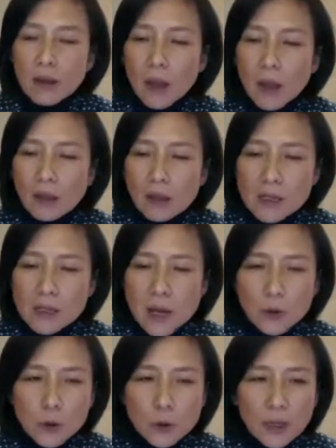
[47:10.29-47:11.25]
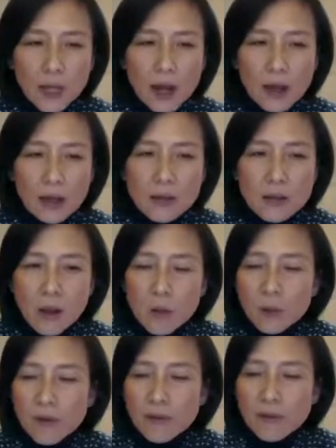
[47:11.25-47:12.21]
And the central lot
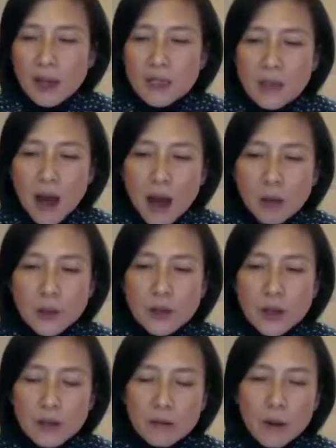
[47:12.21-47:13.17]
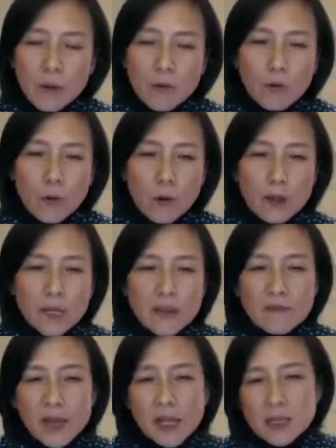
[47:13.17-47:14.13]
provides option for
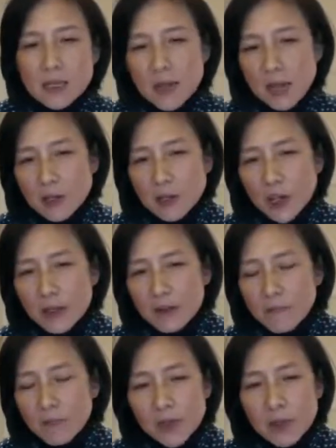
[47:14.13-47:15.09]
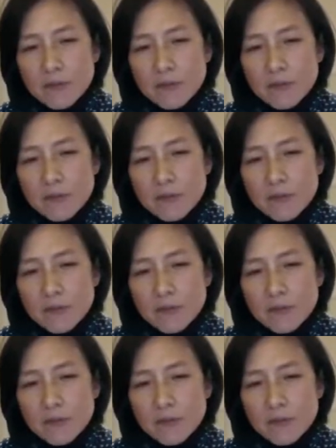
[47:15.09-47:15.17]
event staging,